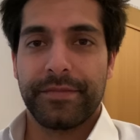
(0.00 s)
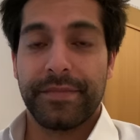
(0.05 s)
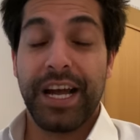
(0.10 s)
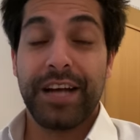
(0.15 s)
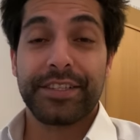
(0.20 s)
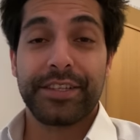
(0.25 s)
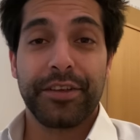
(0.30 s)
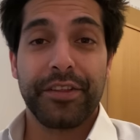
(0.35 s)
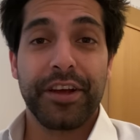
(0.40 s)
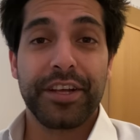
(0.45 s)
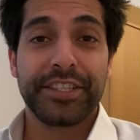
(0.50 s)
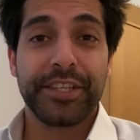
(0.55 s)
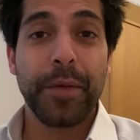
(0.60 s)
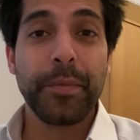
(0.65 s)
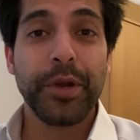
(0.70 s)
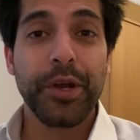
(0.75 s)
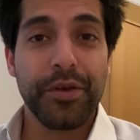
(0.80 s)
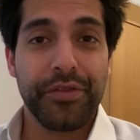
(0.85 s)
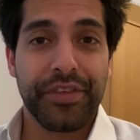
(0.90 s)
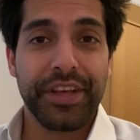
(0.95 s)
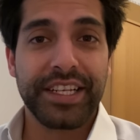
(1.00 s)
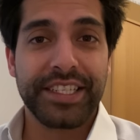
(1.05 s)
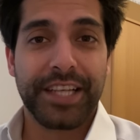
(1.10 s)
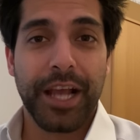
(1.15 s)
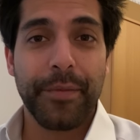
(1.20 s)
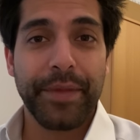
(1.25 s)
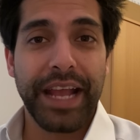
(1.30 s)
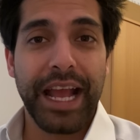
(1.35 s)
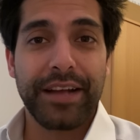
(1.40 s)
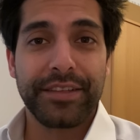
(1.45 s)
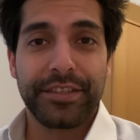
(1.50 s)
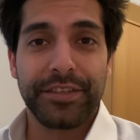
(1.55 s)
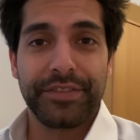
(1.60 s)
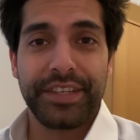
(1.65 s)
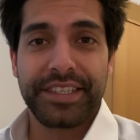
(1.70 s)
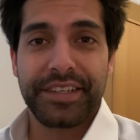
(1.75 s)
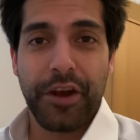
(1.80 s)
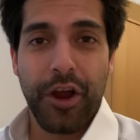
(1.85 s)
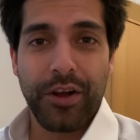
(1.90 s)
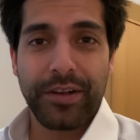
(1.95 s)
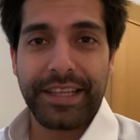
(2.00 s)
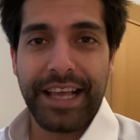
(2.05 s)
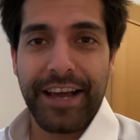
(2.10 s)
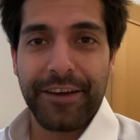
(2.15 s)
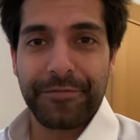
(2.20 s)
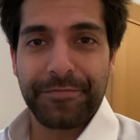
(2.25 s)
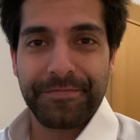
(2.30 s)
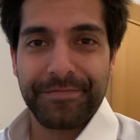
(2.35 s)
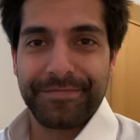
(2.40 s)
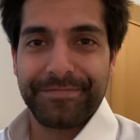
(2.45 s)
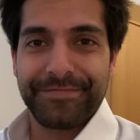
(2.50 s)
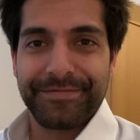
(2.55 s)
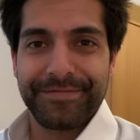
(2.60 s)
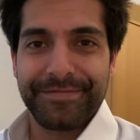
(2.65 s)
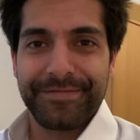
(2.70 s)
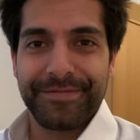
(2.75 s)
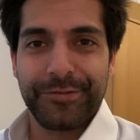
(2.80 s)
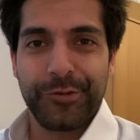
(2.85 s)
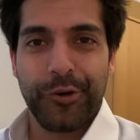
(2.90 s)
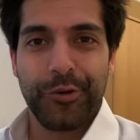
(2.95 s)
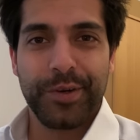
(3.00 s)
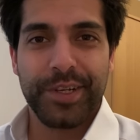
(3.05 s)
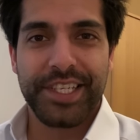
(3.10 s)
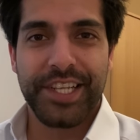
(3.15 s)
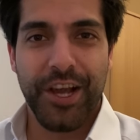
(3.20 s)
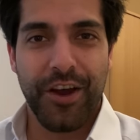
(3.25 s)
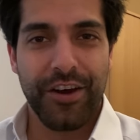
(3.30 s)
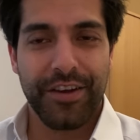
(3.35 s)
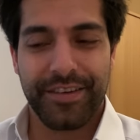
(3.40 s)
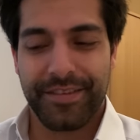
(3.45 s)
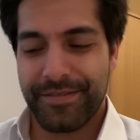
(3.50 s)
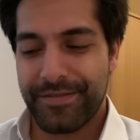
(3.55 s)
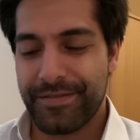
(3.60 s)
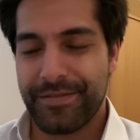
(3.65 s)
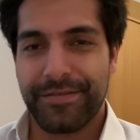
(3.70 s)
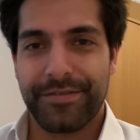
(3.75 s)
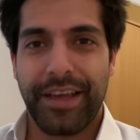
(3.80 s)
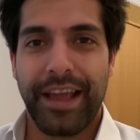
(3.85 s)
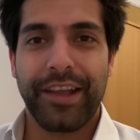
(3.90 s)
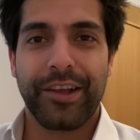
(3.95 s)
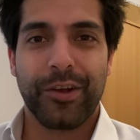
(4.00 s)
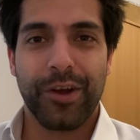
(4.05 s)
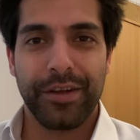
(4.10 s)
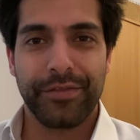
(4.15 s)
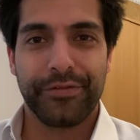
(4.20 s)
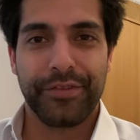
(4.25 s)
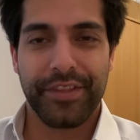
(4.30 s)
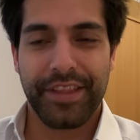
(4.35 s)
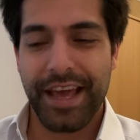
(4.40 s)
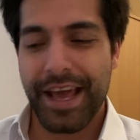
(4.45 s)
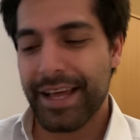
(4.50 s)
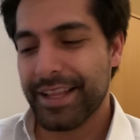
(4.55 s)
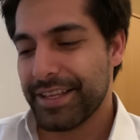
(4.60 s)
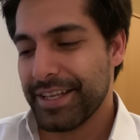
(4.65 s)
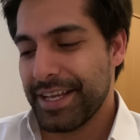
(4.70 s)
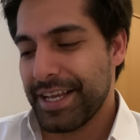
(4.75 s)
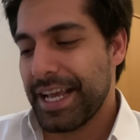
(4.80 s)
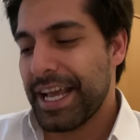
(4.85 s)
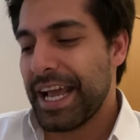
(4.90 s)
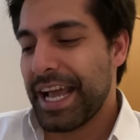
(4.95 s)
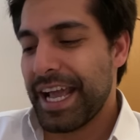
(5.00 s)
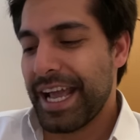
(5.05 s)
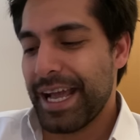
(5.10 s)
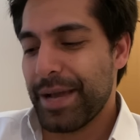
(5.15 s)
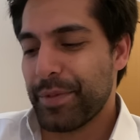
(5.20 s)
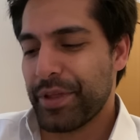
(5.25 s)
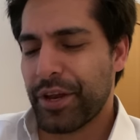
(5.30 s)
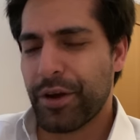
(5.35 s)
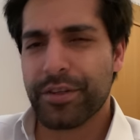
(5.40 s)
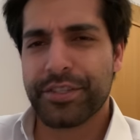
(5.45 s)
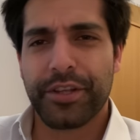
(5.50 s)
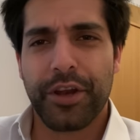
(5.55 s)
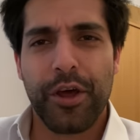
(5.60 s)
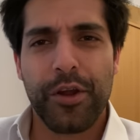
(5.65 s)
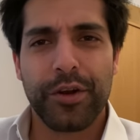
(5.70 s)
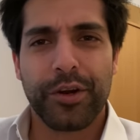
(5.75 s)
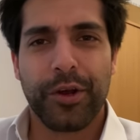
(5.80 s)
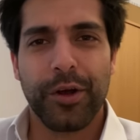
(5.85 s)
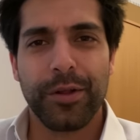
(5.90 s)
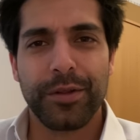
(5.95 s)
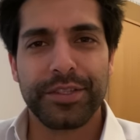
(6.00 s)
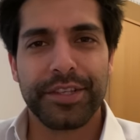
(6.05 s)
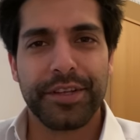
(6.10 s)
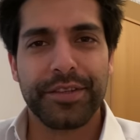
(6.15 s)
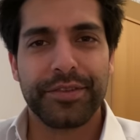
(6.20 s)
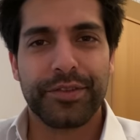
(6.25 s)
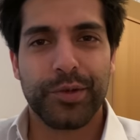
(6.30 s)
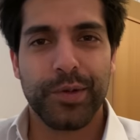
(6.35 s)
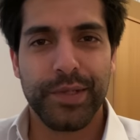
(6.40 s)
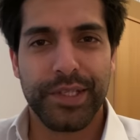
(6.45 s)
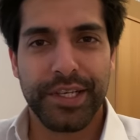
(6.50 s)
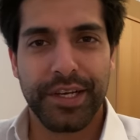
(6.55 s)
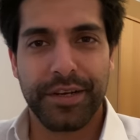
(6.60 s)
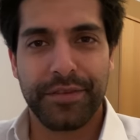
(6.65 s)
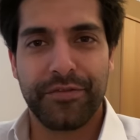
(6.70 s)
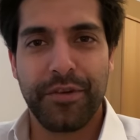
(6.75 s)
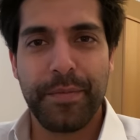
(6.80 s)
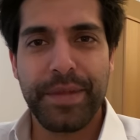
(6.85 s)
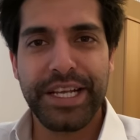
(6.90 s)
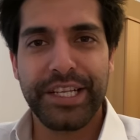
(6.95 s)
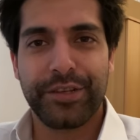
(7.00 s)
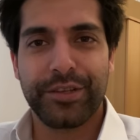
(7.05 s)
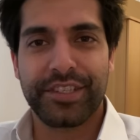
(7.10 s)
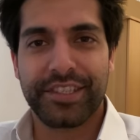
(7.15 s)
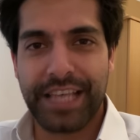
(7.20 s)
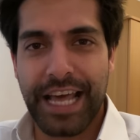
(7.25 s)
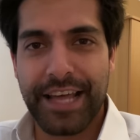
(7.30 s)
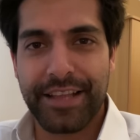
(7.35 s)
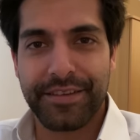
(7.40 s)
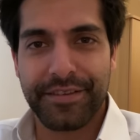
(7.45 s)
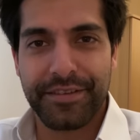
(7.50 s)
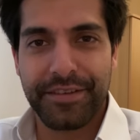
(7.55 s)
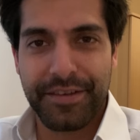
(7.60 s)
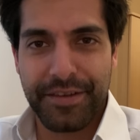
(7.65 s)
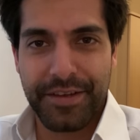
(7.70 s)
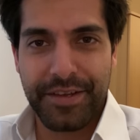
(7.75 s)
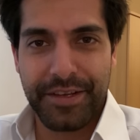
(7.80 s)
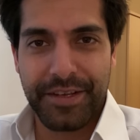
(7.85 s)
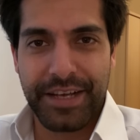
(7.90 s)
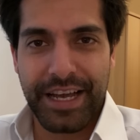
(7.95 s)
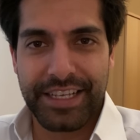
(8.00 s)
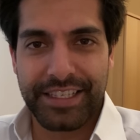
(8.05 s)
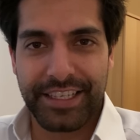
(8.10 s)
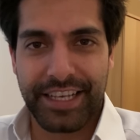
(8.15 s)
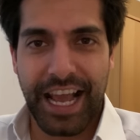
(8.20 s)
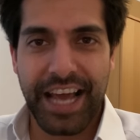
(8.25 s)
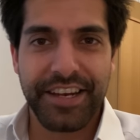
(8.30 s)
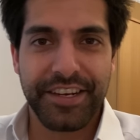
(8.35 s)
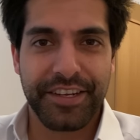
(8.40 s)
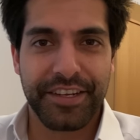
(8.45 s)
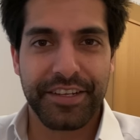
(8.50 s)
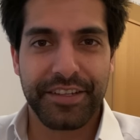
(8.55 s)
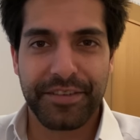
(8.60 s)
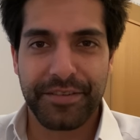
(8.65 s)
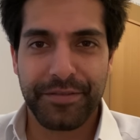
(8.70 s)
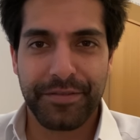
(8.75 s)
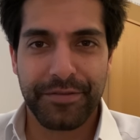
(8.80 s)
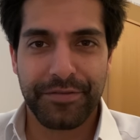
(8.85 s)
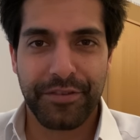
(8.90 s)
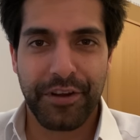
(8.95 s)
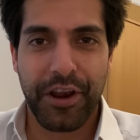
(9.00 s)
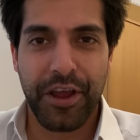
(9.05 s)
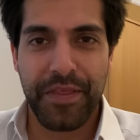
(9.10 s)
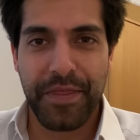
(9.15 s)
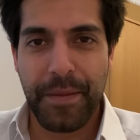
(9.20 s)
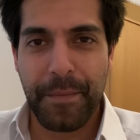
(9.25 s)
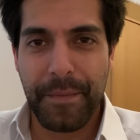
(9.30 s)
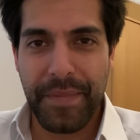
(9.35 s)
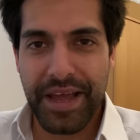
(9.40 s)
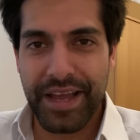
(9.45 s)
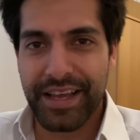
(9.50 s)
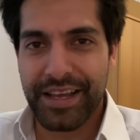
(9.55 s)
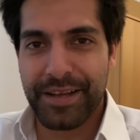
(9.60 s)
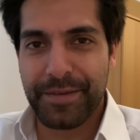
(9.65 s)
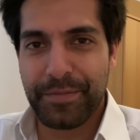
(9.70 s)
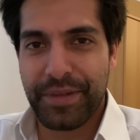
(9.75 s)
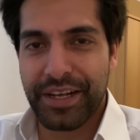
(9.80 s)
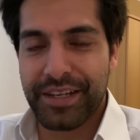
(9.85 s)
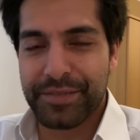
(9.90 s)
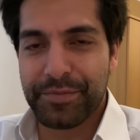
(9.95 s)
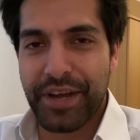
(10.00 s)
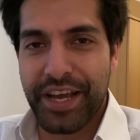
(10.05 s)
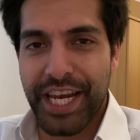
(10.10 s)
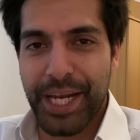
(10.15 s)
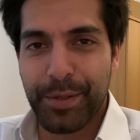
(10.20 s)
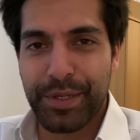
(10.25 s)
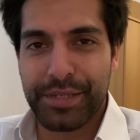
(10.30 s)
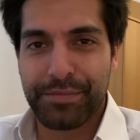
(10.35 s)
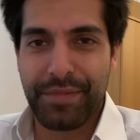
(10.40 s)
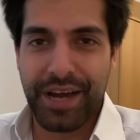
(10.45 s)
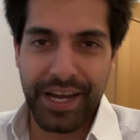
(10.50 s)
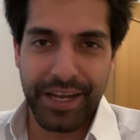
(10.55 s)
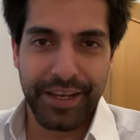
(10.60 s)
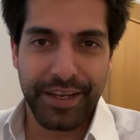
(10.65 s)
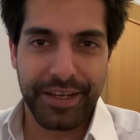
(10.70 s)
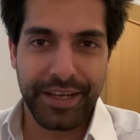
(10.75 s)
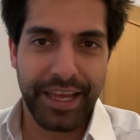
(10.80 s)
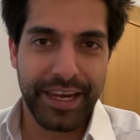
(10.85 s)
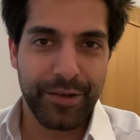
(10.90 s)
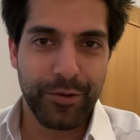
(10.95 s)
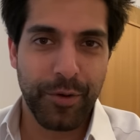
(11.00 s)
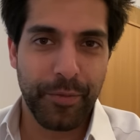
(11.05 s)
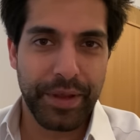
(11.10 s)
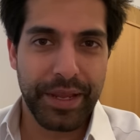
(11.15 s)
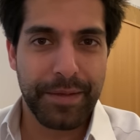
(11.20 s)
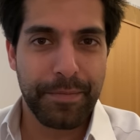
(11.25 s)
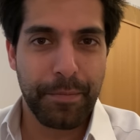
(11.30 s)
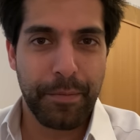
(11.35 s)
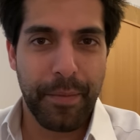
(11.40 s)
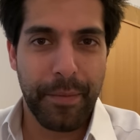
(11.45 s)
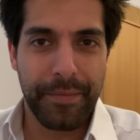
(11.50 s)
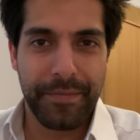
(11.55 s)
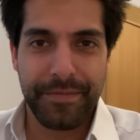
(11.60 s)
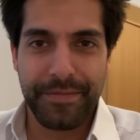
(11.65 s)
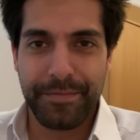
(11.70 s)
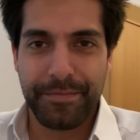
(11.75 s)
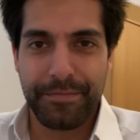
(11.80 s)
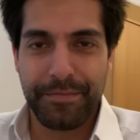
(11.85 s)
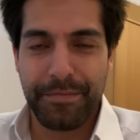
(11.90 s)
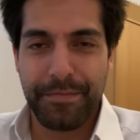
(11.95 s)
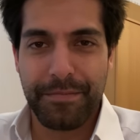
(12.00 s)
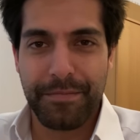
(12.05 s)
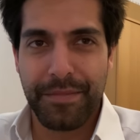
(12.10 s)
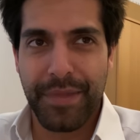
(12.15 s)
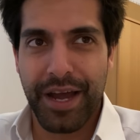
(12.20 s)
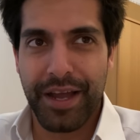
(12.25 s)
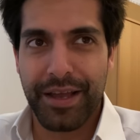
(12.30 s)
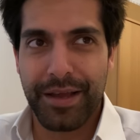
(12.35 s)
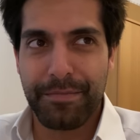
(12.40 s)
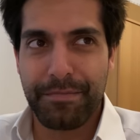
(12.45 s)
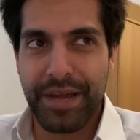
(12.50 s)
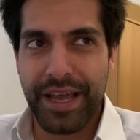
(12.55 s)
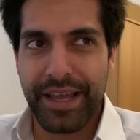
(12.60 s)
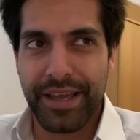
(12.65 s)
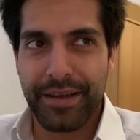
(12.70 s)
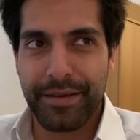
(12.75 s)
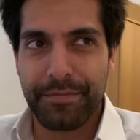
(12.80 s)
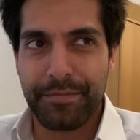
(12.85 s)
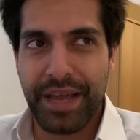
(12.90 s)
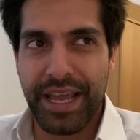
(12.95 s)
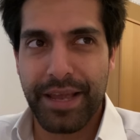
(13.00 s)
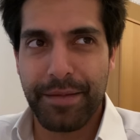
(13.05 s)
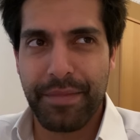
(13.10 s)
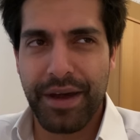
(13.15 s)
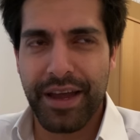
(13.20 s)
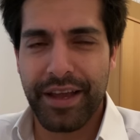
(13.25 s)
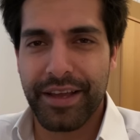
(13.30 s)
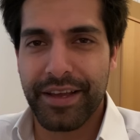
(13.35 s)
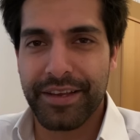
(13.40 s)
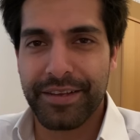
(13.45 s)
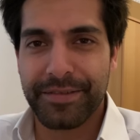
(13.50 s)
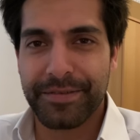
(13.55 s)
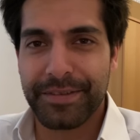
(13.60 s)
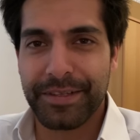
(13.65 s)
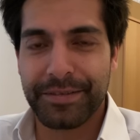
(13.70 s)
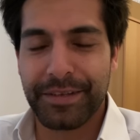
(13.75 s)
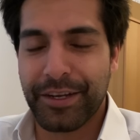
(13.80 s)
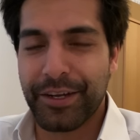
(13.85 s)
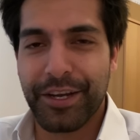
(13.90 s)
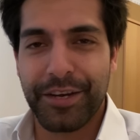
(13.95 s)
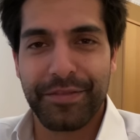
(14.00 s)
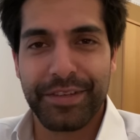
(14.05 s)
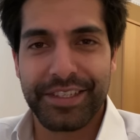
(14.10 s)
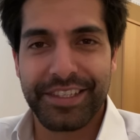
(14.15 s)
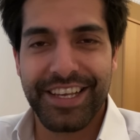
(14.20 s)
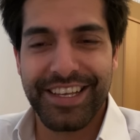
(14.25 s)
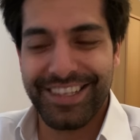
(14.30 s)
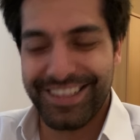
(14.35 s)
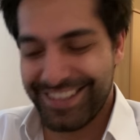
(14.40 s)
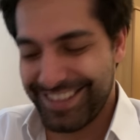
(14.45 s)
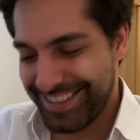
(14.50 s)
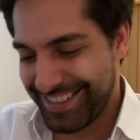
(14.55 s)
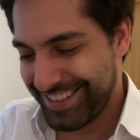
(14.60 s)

Well, so there are some good things coming out of this lockdown. Rory's gone. Thank God for that. Uh, but there are also a lot of calls on Twitter for me to stand as a candidate for London Mayor, because my name is Maya and it will be M Maya Mayor. Mayor Maya. I can't even say.